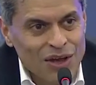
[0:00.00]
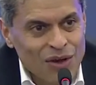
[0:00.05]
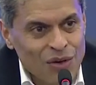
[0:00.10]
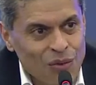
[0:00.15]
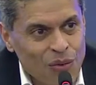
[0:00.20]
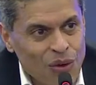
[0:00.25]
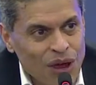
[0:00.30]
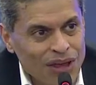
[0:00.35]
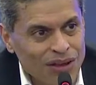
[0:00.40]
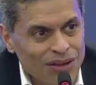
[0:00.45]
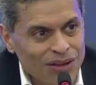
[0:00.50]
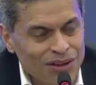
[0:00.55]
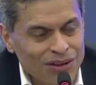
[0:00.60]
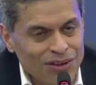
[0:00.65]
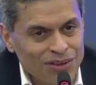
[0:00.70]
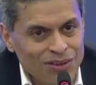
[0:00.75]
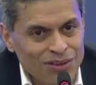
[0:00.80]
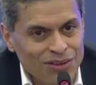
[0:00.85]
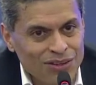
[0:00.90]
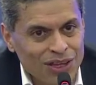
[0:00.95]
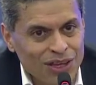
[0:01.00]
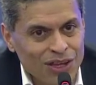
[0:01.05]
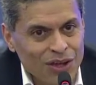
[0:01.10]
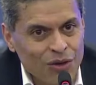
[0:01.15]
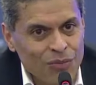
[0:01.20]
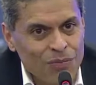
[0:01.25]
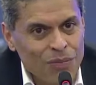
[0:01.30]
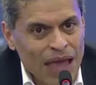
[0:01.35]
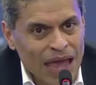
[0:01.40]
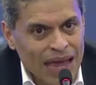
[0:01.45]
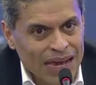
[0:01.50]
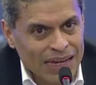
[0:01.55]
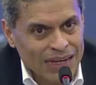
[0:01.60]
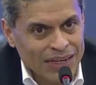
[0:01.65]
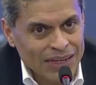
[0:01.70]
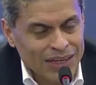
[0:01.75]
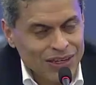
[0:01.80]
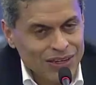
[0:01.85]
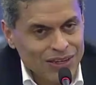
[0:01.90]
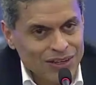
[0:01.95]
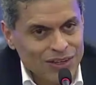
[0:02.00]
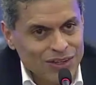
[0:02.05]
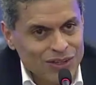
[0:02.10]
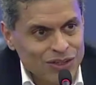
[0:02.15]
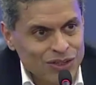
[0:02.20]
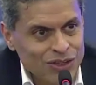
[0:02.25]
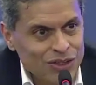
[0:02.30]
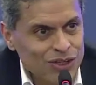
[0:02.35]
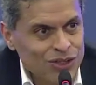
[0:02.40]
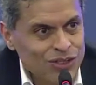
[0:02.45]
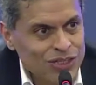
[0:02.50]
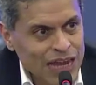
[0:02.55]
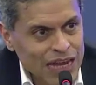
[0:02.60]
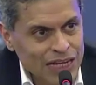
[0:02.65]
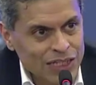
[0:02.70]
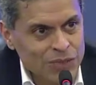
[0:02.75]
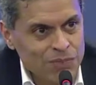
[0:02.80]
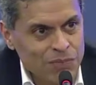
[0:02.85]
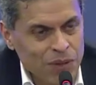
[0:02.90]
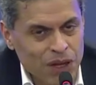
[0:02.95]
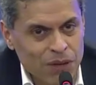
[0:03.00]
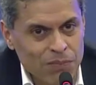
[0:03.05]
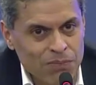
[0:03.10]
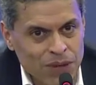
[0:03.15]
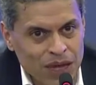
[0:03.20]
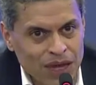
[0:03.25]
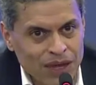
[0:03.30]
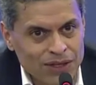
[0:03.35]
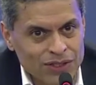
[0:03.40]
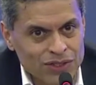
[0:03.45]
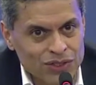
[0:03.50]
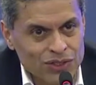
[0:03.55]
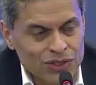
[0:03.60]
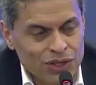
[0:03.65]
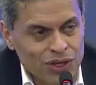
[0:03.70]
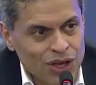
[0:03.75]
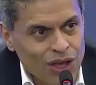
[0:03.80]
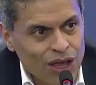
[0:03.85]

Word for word: when they go badly, the taxpayer pays,